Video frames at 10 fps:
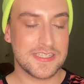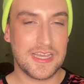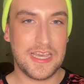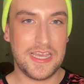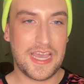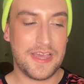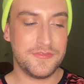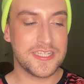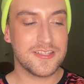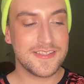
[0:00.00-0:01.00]
I have
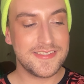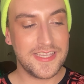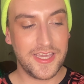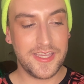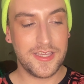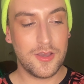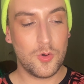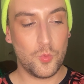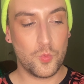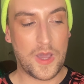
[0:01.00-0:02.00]
the Glossier
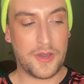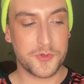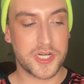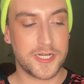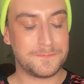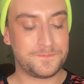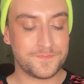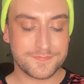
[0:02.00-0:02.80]
Wowder.